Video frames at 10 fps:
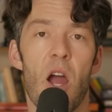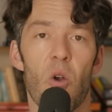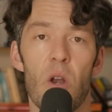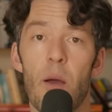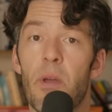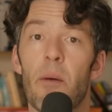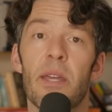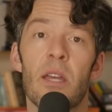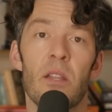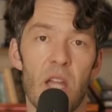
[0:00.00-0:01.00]
Our
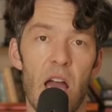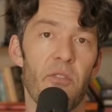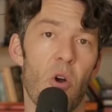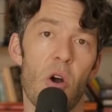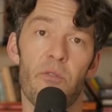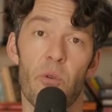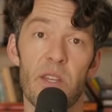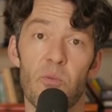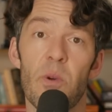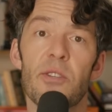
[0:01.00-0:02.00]
upcoming live call for
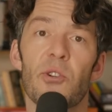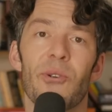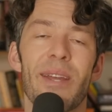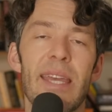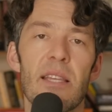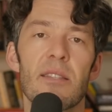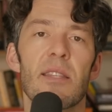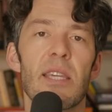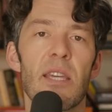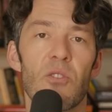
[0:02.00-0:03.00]
this winter is
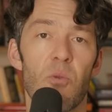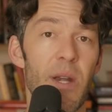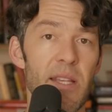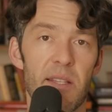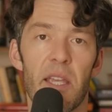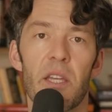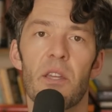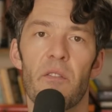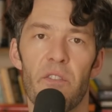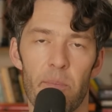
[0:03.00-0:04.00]
the
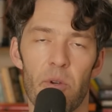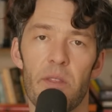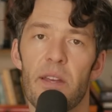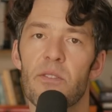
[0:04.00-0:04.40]
22nd of February.